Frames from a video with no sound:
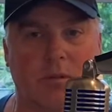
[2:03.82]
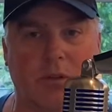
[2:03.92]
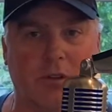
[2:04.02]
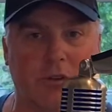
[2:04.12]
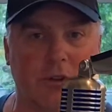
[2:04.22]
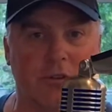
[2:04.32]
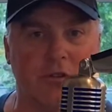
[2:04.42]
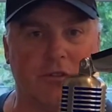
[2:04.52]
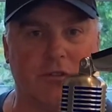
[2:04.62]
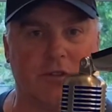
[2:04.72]
the
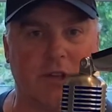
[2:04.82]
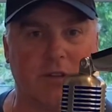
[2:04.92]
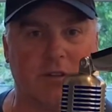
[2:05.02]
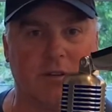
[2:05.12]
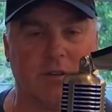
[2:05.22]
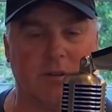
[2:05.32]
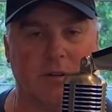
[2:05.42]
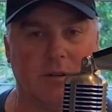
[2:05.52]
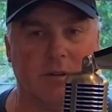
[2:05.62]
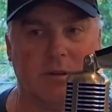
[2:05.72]
detergent sector
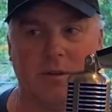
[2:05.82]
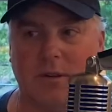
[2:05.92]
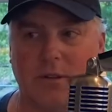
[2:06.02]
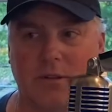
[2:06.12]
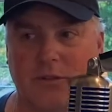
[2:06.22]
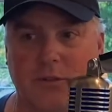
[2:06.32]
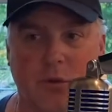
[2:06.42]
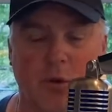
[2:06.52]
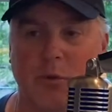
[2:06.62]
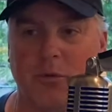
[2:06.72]
in the
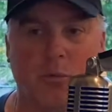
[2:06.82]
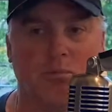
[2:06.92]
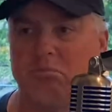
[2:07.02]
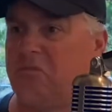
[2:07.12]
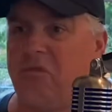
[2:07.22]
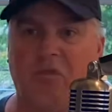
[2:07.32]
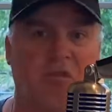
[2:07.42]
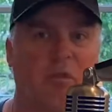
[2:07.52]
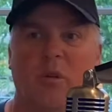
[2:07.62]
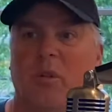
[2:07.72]
store was
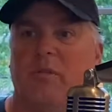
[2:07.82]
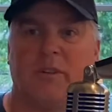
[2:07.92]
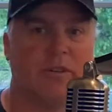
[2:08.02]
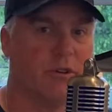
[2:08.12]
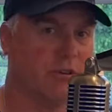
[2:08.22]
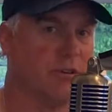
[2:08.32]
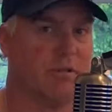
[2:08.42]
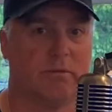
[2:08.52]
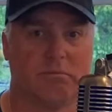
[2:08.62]
full of detergent.